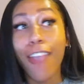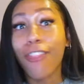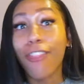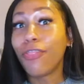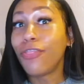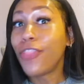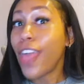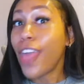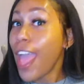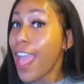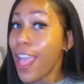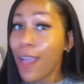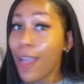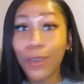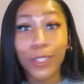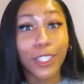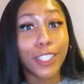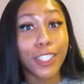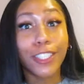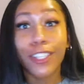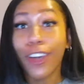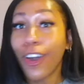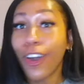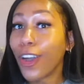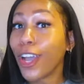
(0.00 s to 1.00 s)
they was
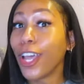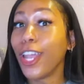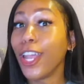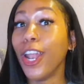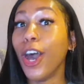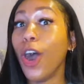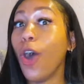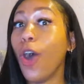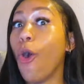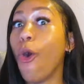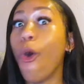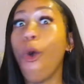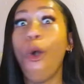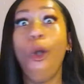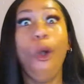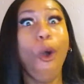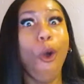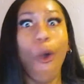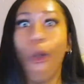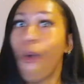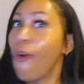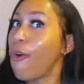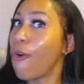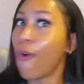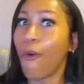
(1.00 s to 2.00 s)
talking a
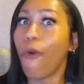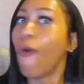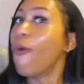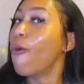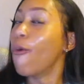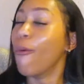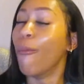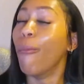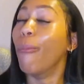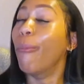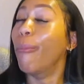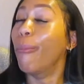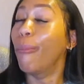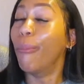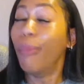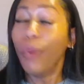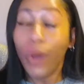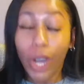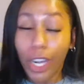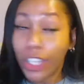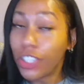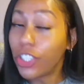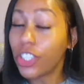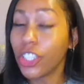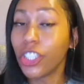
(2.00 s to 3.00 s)
whole
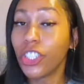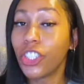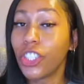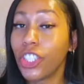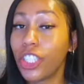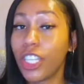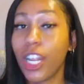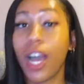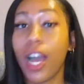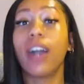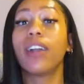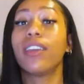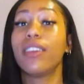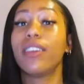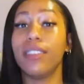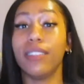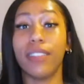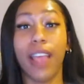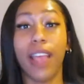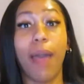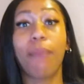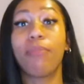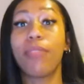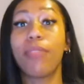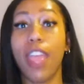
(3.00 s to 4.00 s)
bunch of shiitakes
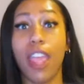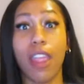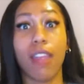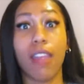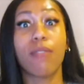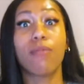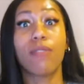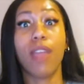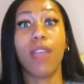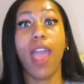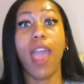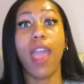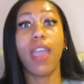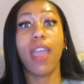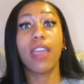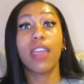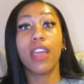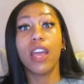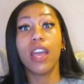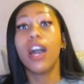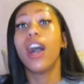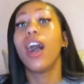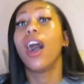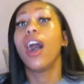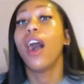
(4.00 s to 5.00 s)
out there, okay?
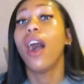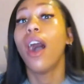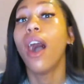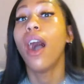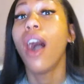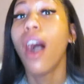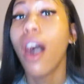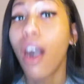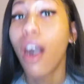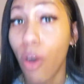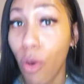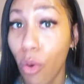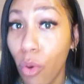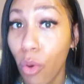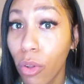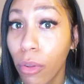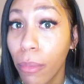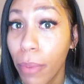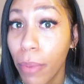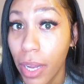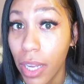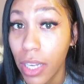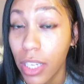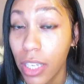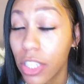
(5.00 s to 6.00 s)
A whole
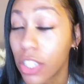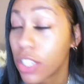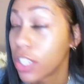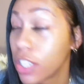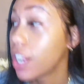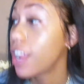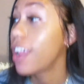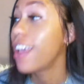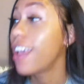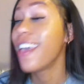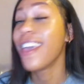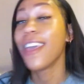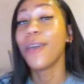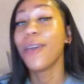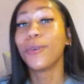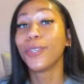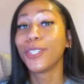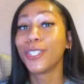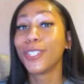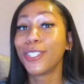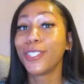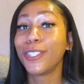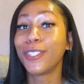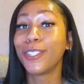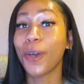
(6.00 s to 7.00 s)
bunch. It was
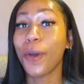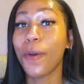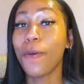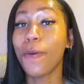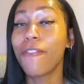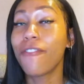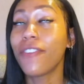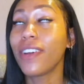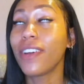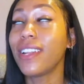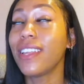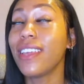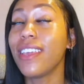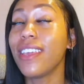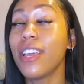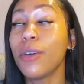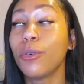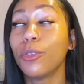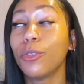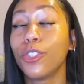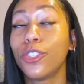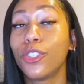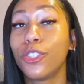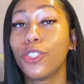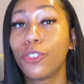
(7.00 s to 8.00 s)
so funny. It
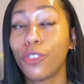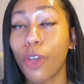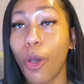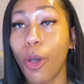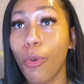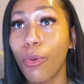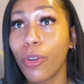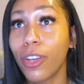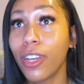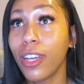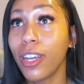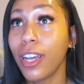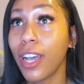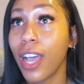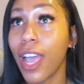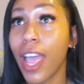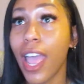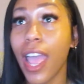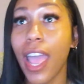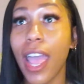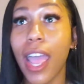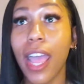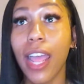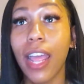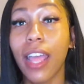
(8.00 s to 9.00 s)
was so good.
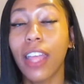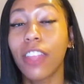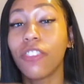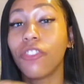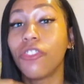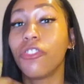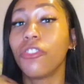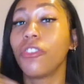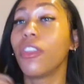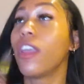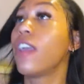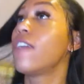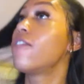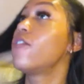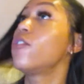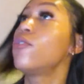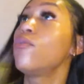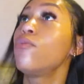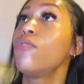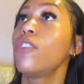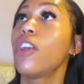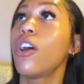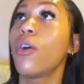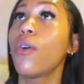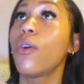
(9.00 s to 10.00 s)
And if you
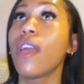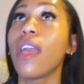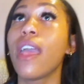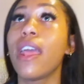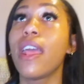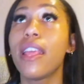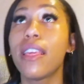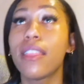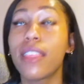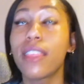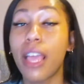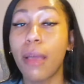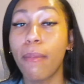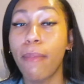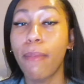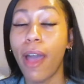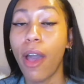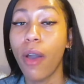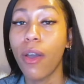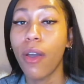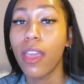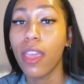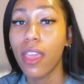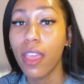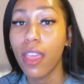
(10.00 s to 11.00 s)
know anything
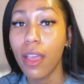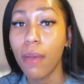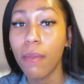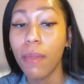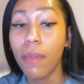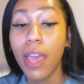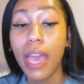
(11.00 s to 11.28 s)
about him,